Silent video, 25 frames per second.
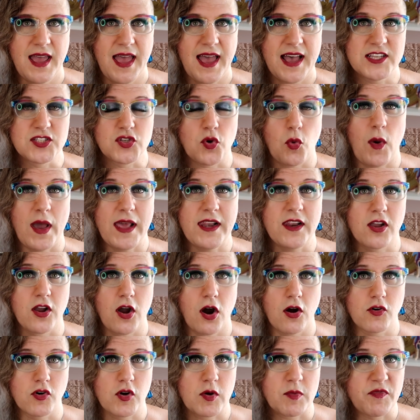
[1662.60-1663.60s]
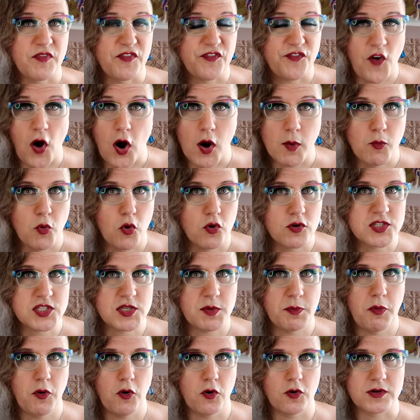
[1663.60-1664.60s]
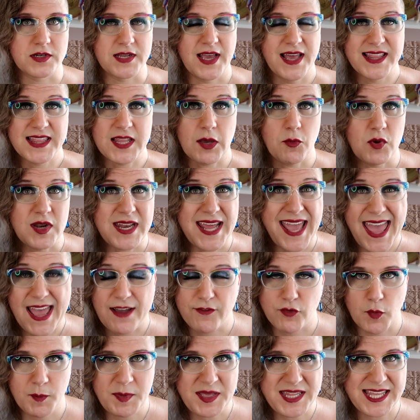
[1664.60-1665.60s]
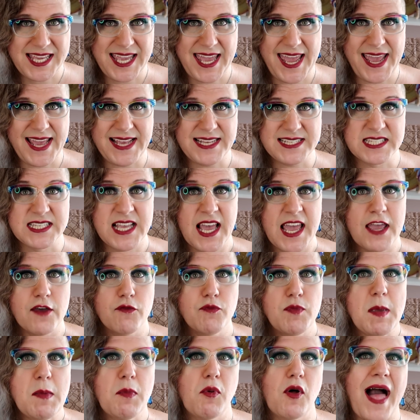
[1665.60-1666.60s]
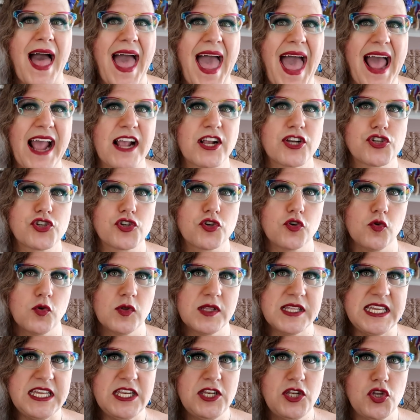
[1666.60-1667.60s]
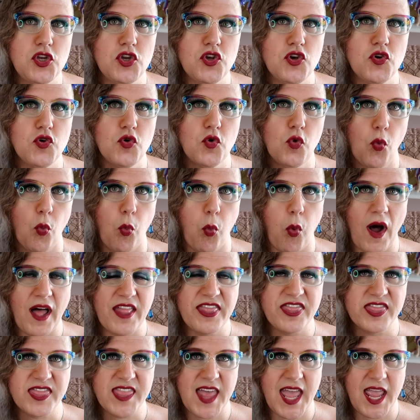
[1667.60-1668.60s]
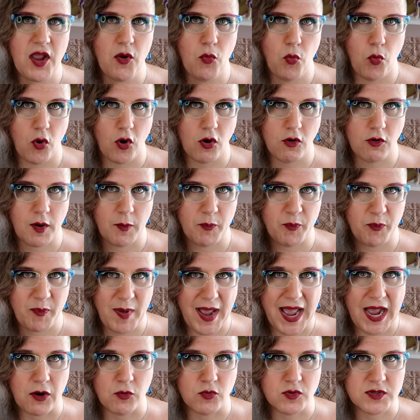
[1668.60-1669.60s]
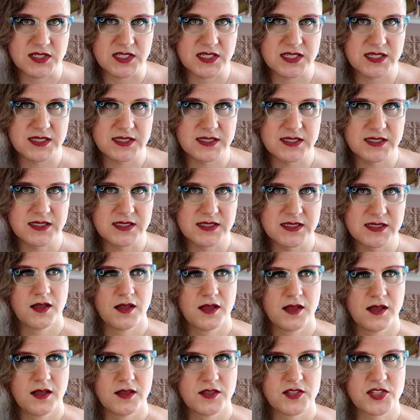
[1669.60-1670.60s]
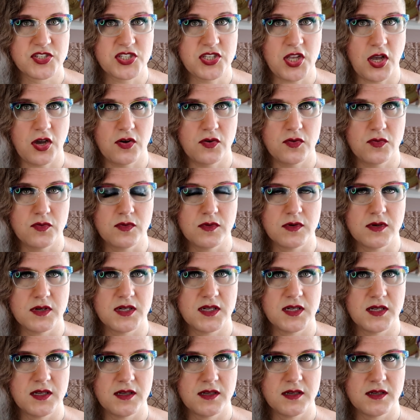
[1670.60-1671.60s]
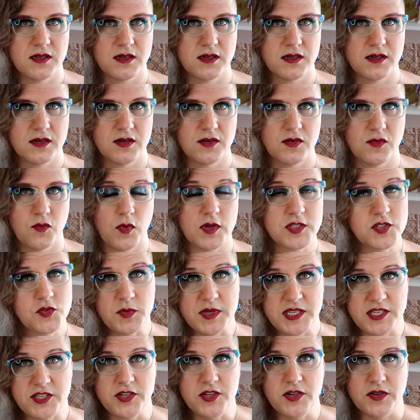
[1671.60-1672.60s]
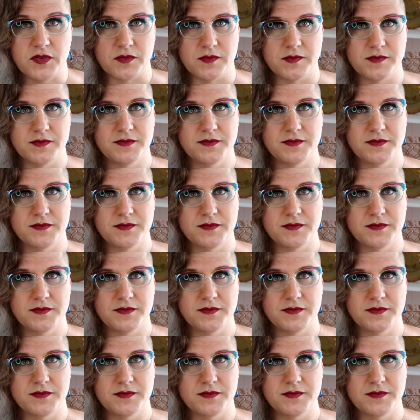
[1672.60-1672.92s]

as a way to garner far more support than would ever be the case if people actually knew what they were about. So, what do we do?